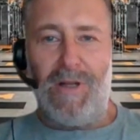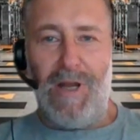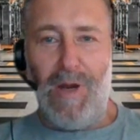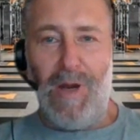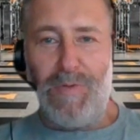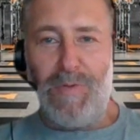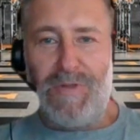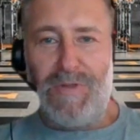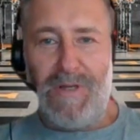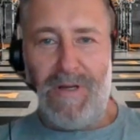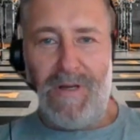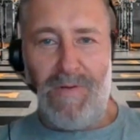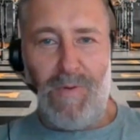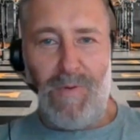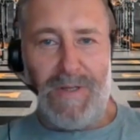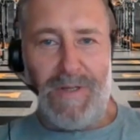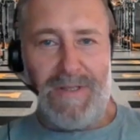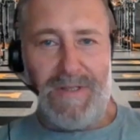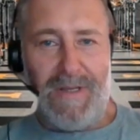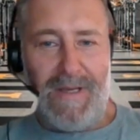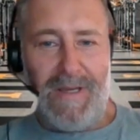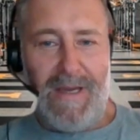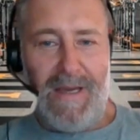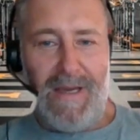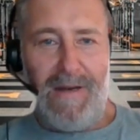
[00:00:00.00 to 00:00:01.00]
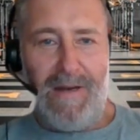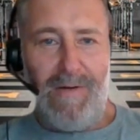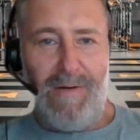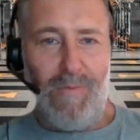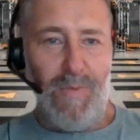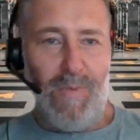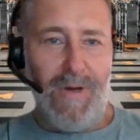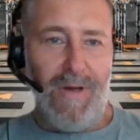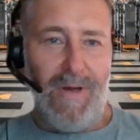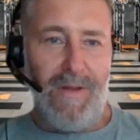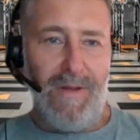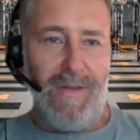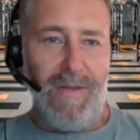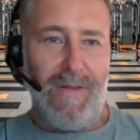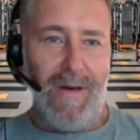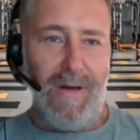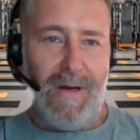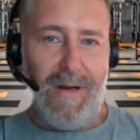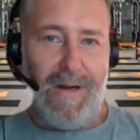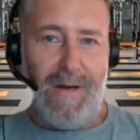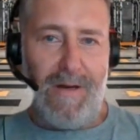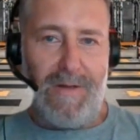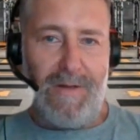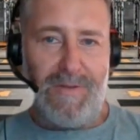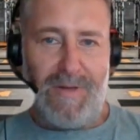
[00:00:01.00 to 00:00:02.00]
Loubser once again with
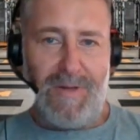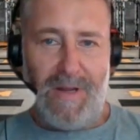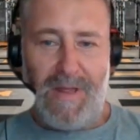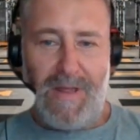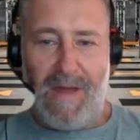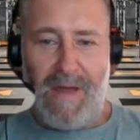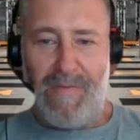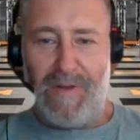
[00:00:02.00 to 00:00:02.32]
our South